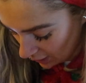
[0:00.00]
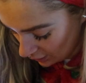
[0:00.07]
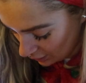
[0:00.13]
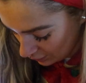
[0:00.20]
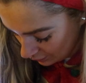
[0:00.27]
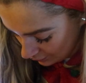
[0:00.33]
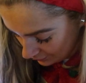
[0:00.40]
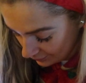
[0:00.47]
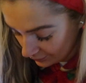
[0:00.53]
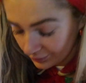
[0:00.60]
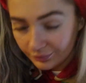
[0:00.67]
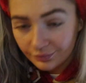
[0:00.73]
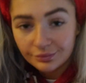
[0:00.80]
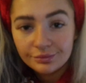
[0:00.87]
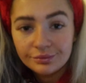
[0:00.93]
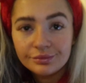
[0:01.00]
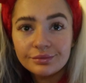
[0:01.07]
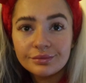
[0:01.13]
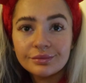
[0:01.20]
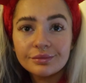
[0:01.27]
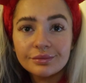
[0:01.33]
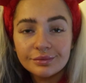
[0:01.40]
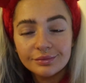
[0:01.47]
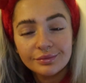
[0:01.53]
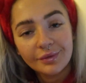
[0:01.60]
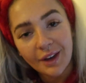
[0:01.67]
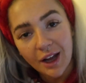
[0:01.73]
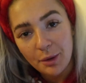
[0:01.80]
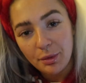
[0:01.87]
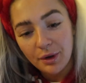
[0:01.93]
Oh,
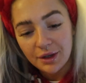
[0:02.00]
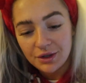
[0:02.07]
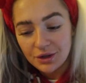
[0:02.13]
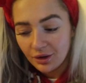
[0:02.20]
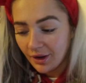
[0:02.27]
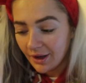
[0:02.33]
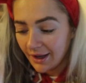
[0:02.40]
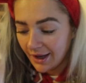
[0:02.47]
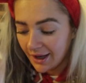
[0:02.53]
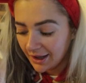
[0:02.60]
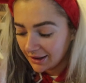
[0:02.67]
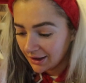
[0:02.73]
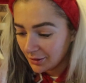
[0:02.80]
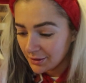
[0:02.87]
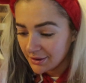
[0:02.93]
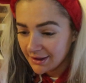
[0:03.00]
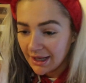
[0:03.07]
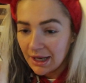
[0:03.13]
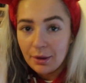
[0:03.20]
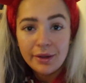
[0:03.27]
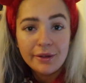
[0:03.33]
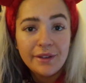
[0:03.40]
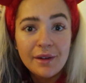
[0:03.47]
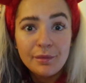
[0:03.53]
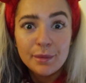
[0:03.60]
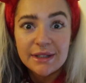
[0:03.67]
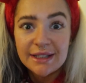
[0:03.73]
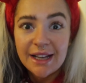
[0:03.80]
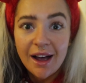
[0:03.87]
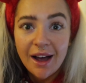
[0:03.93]
hope you enjoy it, and I will see you on the flip
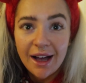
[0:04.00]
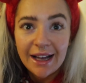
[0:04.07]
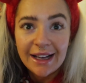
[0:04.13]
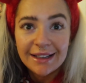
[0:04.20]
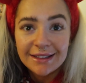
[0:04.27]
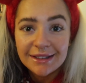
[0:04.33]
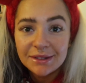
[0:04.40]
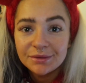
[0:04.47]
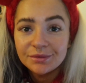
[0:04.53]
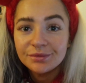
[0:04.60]
side.